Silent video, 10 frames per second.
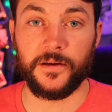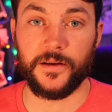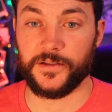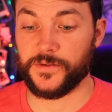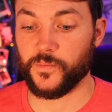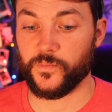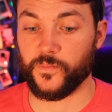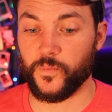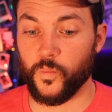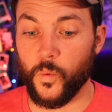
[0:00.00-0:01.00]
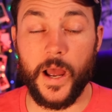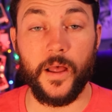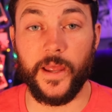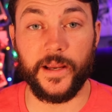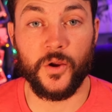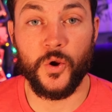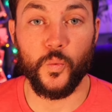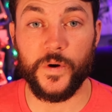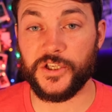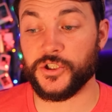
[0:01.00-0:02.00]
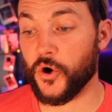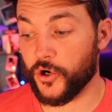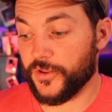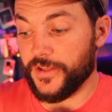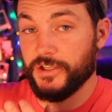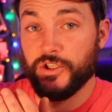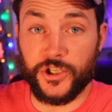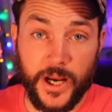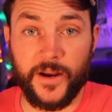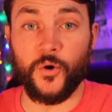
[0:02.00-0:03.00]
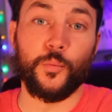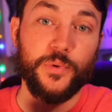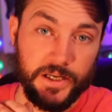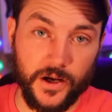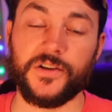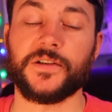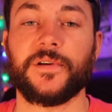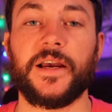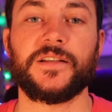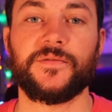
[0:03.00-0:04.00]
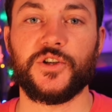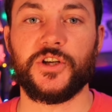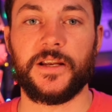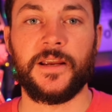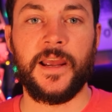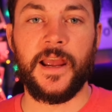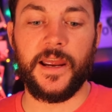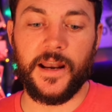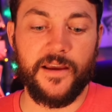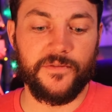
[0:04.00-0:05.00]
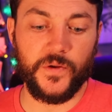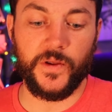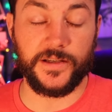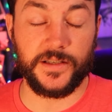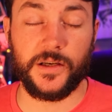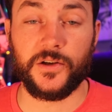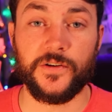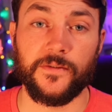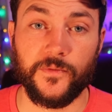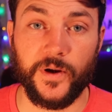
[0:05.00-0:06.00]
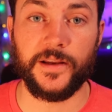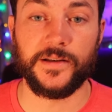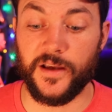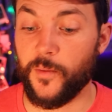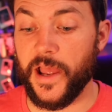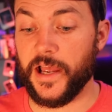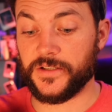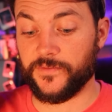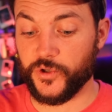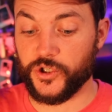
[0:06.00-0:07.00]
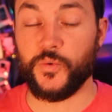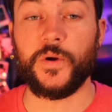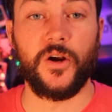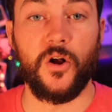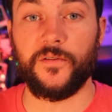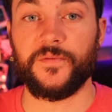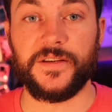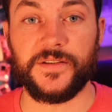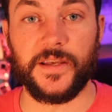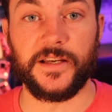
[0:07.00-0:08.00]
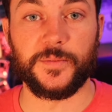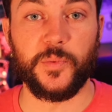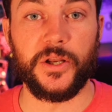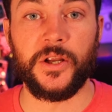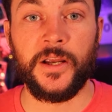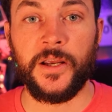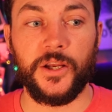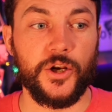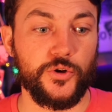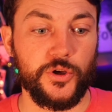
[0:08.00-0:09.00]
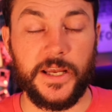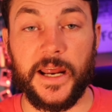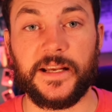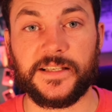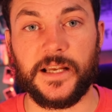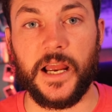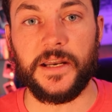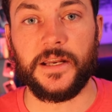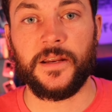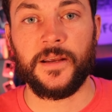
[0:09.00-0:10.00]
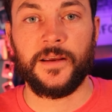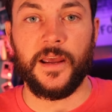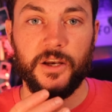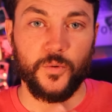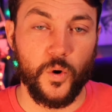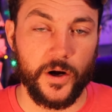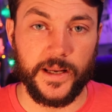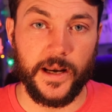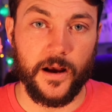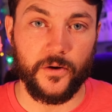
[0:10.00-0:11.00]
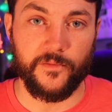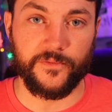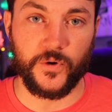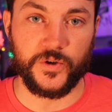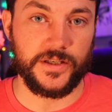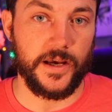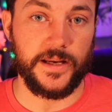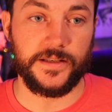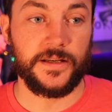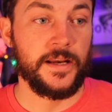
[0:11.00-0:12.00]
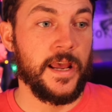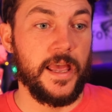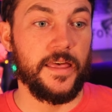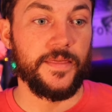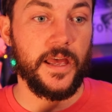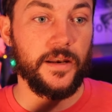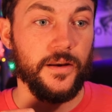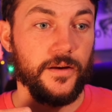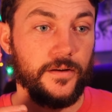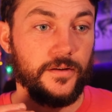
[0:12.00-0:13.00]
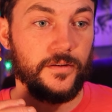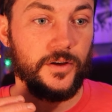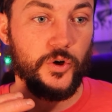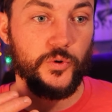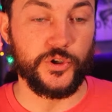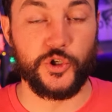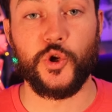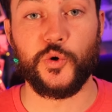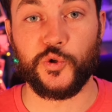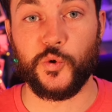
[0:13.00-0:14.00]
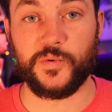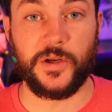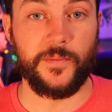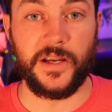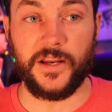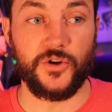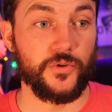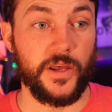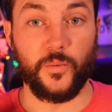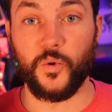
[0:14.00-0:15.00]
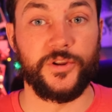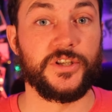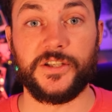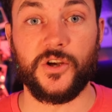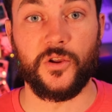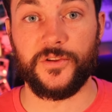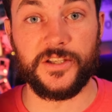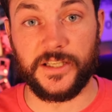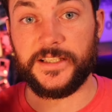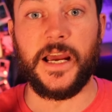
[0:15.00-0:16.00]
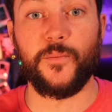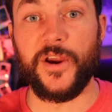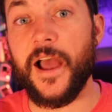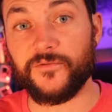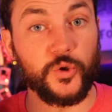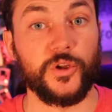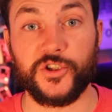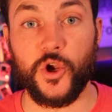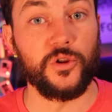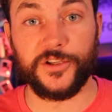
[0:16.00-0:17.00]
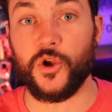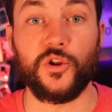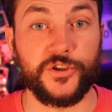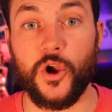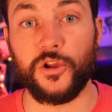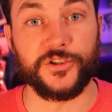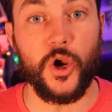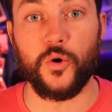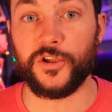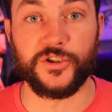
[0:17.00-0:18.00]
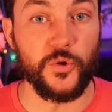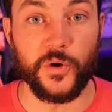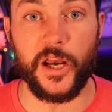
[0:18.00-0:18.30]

It's like we started this channel because of ice fishing and i feel like such a freaking dumbass for doing all of these things but you know you get excited and you want to get out on first ice and then you know the snowstorm's coming and you're like well this is all this is the time we have so let's go let's go let's go let's go and let's do it